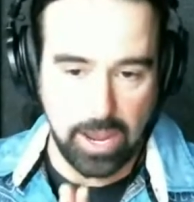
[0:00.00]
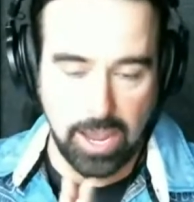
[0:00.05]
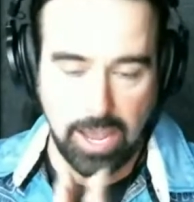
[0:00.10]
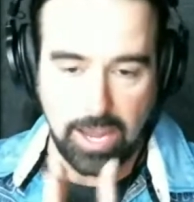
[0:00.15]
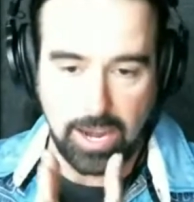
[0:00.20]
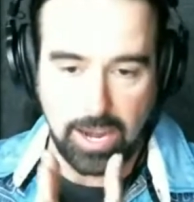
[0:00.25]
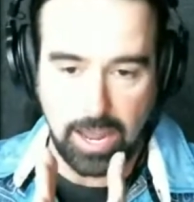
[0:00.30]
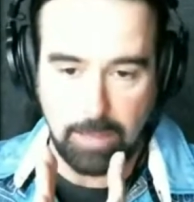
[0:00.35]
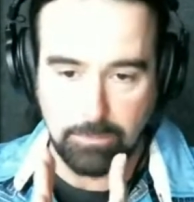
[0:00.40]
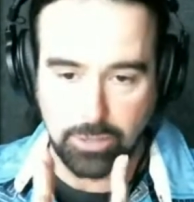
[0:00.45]

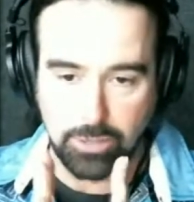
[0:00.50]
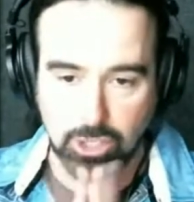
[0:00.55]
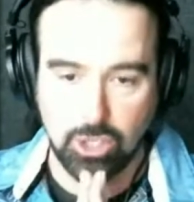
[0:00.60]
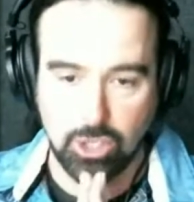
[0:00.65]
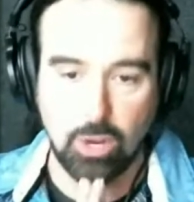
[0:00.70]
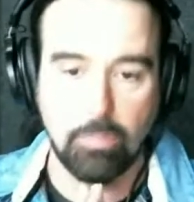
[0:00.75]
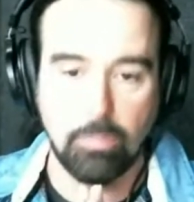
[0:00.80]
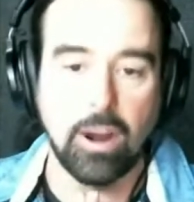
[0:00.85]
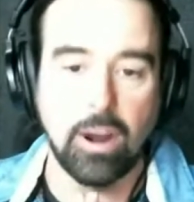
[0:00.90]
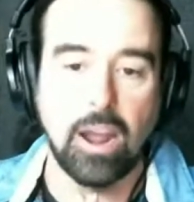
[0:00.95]
and I'm
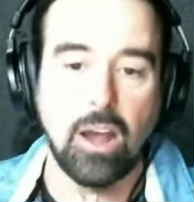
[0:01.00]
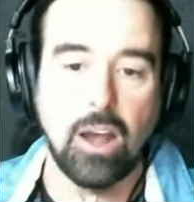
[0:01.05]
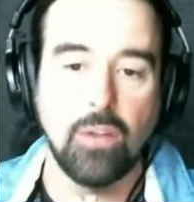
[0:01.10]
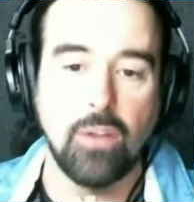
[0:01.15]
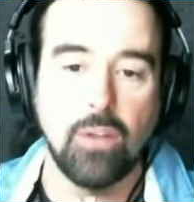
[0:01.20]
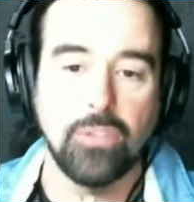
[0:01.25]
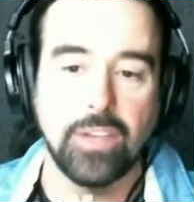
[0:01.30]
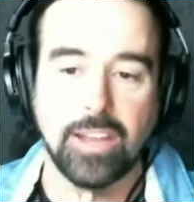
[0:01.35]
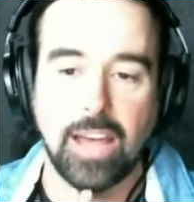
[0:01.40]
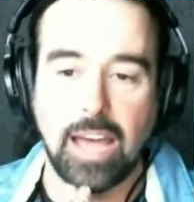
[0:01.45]
so proud
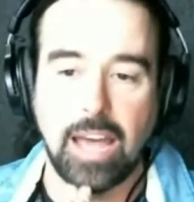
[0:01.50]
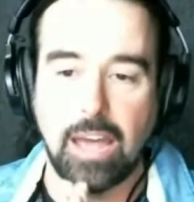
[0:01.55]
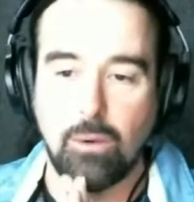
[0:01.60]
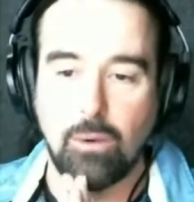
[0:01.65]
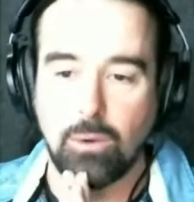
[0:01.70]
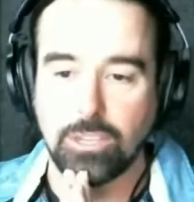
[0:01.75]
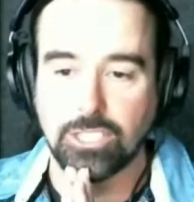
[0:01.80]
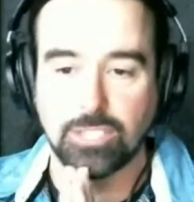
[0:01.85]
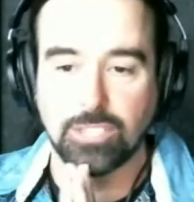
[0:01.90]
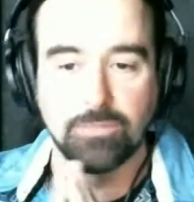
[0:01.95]
that I
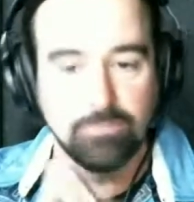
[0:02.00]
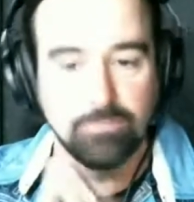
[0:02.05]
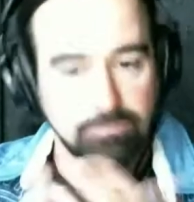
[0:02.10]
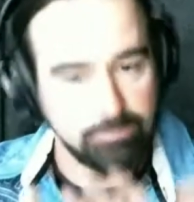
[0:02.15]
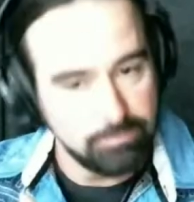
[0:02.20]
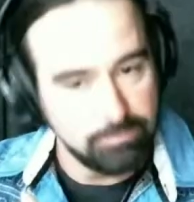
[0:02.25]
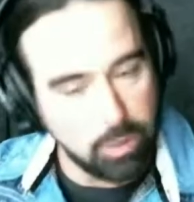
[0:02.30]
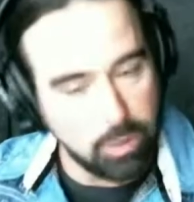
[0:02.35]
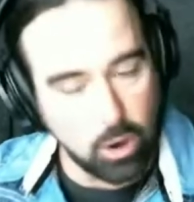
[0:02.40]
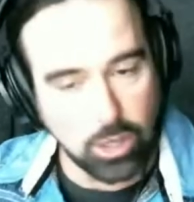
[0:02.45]
was
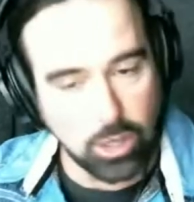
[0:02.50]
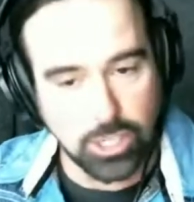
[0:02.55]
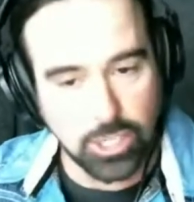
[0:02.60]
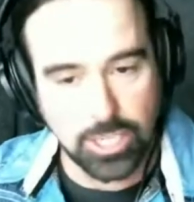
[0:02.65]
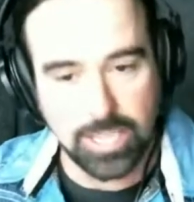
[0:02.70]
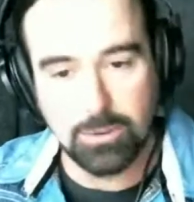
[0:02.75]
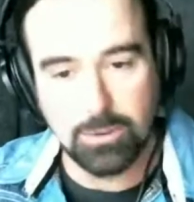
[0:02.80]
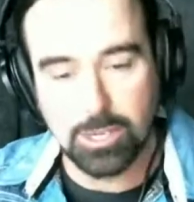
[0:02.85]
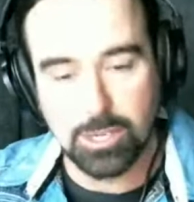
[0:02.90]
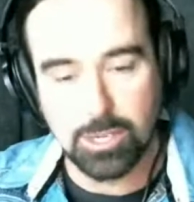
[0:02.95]

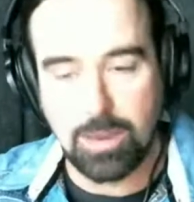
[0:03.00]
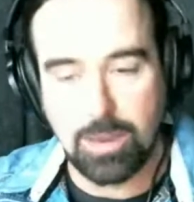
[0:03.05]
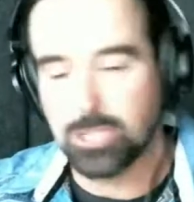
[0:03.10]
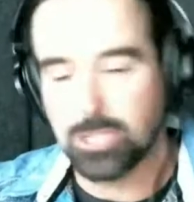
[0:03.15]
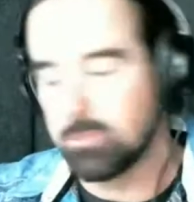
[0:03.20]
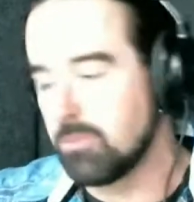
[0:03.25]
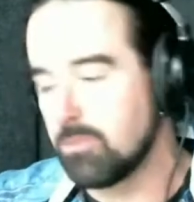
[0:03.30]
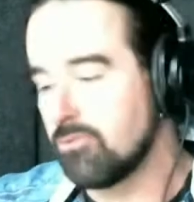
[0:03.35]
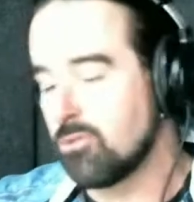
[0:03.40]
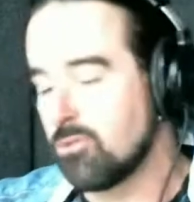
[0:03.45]
partially
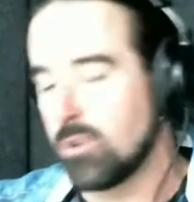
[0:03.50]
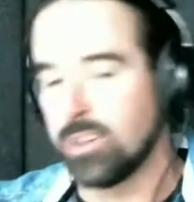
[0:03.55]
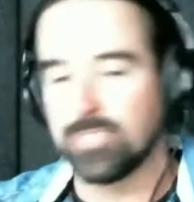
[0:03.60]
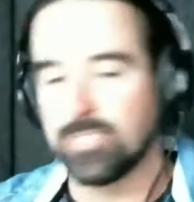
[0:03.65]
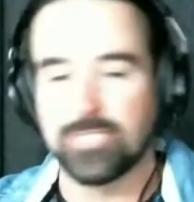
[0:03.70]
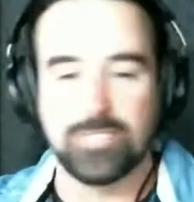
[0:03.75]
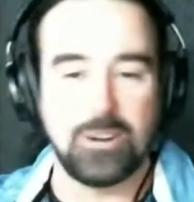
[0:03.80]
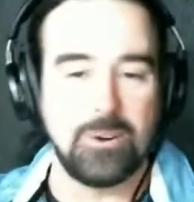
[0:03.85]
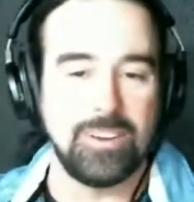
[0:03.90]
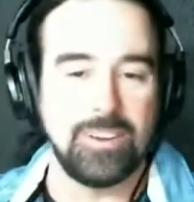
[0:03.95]
responsible for it.
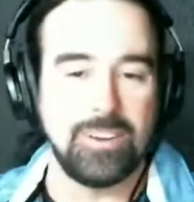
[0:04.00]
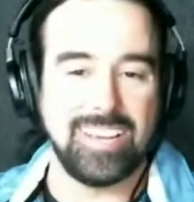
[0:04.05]
So,